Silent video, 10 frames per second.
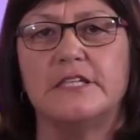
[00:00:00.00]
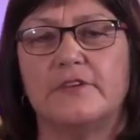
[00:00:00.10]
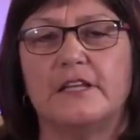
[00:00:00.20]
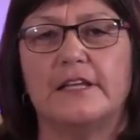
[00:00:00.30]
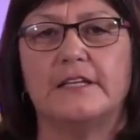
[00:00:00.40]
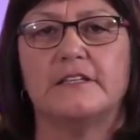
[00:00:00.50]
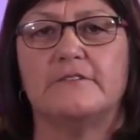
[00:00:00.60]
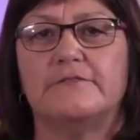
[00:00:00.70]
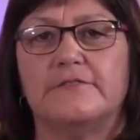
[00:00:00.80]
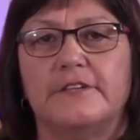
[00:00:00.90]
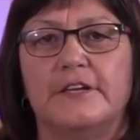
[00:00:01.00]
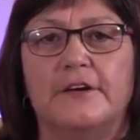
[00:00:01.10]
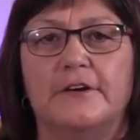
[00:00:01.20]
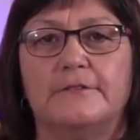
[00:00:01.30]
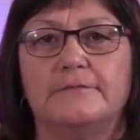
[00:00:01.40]
these feelings of, you
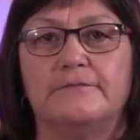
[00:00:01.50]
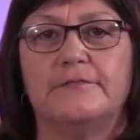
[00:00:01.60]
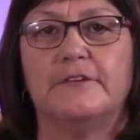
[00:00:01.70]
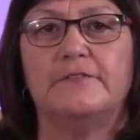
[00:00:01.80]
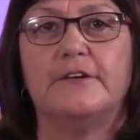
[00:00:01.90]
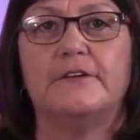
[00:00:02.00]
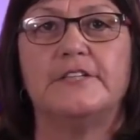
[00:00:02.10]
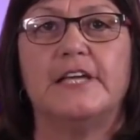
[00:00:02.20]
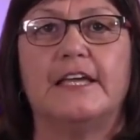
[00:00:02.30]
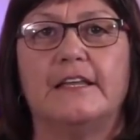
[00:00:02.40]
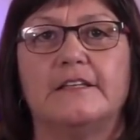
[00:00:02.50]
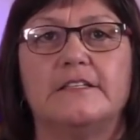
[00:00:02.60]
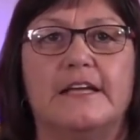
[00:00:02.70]
know, the fear of taking the